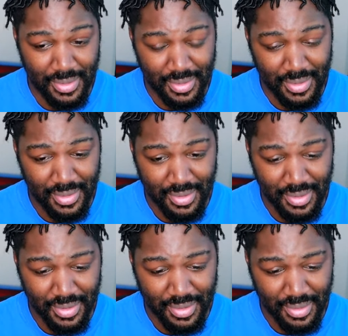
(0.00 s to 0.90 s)

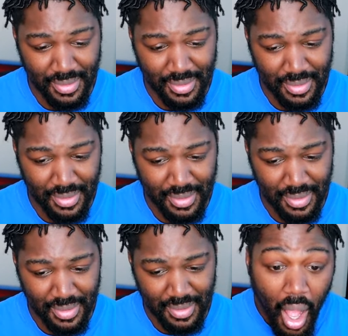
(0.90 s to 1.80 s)

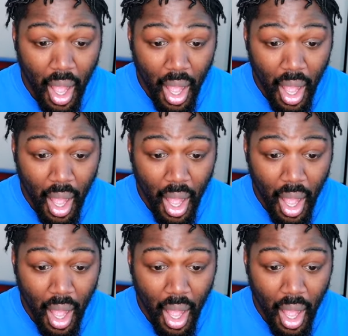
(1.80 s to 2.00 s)
(no one is talking)